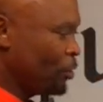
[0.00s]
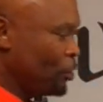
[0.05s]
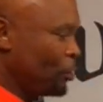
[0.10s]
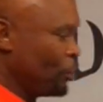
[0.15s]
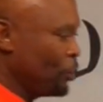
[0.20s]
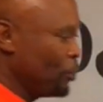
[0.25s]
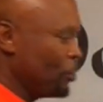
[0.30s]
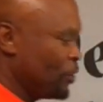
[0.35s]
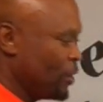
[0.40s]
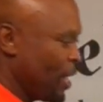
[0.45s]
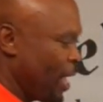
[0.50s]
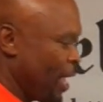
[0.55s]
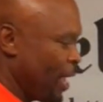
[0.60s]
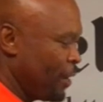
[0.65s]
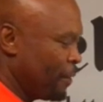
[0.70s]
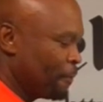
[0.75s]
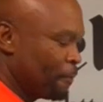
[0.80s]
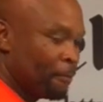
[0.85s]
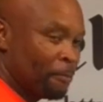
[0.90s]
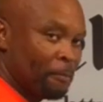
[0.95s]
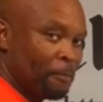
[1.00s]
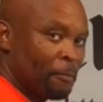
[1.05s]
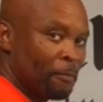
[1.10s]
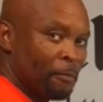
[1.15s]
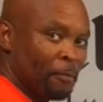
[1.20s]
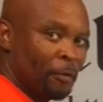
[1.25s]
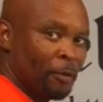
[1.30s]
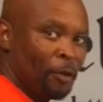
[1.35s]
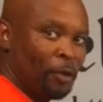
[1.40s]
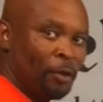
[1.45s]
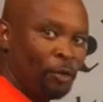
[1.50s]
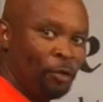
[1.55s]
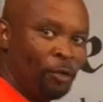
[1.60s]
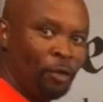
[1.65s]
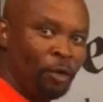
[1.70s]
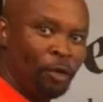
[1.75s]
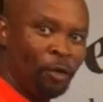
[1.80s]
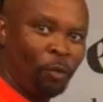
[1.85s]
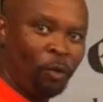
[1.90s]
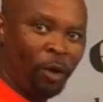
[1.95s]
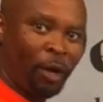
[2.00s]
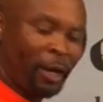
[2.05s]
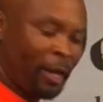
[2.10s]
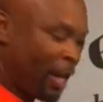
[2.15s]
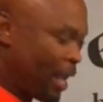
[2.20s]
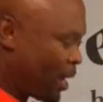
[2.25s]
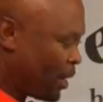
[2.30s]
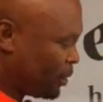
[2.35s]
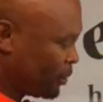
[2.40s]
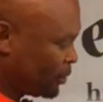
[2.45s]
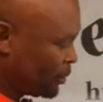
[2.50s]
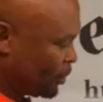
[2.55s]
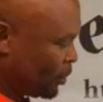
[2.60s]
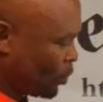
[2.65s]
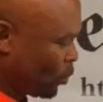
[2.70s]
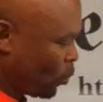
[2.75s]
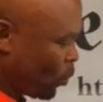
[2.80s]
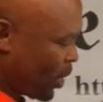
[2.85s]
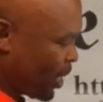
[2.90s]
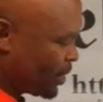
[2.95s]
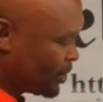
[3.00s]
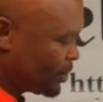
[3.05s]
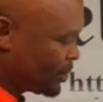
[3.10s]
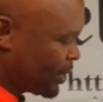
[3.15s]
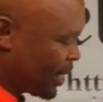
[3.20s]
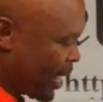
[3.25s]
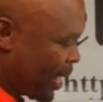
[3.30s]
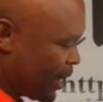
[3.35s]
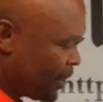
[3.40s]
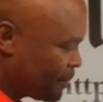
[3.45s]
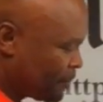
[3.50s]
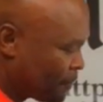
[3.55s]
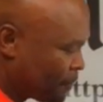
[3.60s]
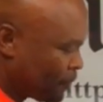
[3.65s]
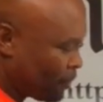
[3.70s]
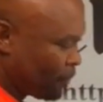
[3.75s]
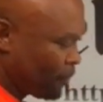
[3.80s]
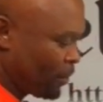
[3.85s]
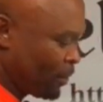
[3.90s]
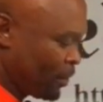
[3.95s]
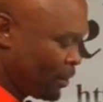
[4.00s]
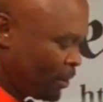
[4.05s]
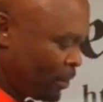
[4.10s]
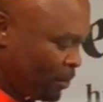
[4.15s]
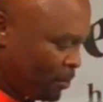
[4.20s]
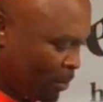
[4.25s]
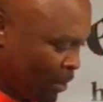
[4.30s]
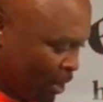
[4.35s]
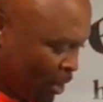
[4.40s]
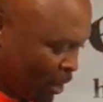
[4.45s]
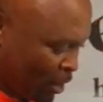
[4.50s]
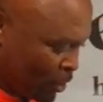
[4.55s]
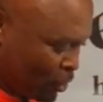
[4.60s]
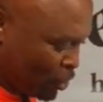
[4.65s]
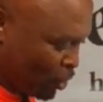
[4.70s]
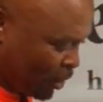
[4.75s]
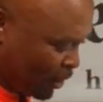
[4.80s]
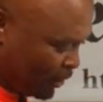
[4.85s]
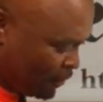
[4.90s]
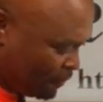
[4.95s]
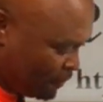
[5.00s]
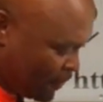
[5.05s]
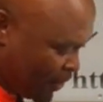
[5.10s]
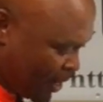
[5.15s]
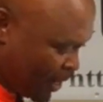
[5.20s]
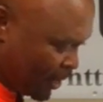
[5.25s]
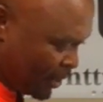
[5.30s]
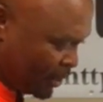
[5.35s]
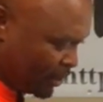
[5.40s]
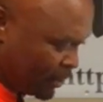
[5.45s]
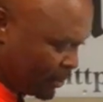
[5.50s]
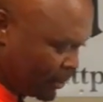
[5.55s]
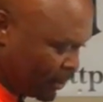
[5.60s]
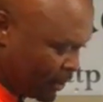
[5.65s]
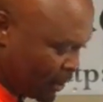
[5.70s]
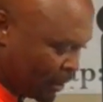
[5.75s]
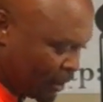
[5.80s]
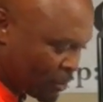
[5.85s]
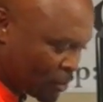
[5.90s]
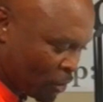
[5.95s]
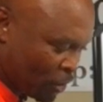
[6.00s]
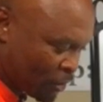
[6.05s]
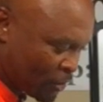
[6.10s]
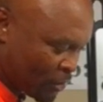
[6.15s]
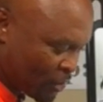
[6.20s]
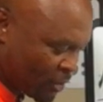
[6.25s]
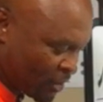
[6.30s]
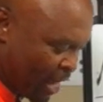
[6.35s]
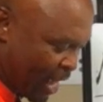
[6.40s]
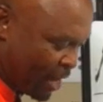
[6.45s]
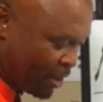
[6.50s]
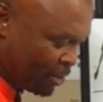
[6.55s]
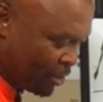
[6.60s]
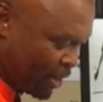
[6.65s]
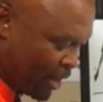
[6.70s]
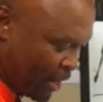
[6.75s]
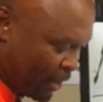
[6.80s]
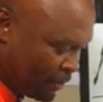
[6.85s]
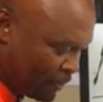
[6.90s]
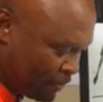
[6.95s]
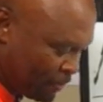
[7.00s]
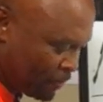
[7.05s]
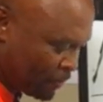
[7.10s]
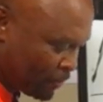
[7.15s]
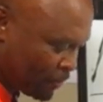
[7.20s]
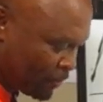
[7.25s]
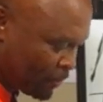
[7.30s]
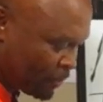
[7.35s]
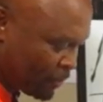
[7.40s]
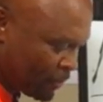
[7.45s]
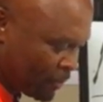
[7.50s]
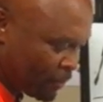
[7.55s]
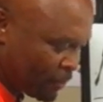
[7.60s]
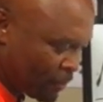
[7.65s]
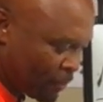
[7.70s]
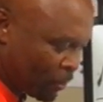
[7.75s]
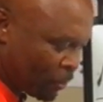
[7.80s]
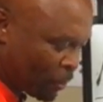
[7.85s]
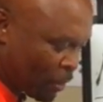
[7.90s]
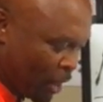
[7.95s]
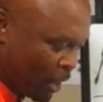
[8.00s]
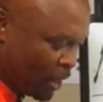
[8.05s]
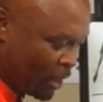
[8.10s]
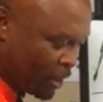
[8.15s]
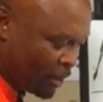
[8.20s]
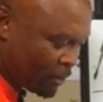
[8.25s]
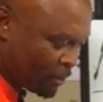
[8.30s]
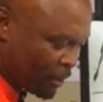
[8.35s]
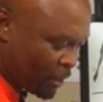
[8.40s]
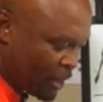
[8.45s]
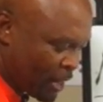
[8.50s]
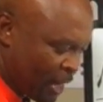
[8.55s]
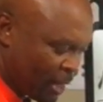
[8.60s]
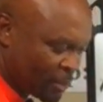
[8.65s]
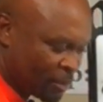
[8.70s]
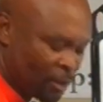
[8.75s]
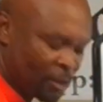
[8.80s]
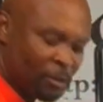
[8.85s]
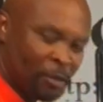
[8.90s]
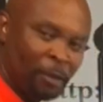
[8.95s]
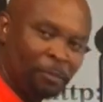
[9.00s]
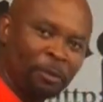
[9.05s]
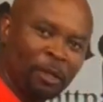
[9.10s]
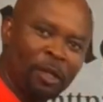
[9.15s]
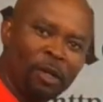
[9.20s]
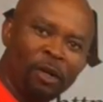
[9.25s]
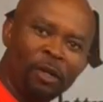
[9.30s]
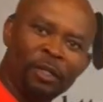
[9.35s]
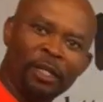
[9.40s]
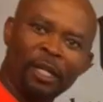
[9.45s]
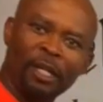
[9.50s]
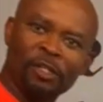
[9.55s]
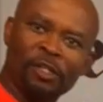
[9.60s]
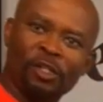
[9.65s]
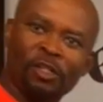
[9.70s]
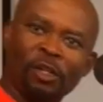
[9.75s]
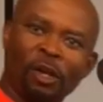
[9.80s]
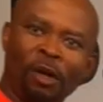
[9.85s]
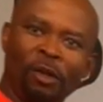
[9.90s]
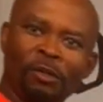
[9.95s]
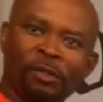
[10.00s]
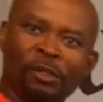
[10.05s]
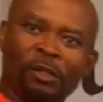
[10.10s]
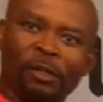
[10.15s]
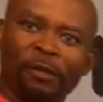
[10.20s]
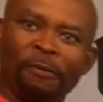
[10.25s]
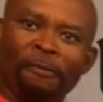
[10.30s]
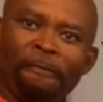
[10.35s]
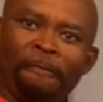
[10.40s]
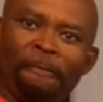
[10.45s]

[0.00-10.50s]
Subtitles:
Tuesday, you need to work out Wednesday, because your event is on Saturday. Okay, he has something called the assault.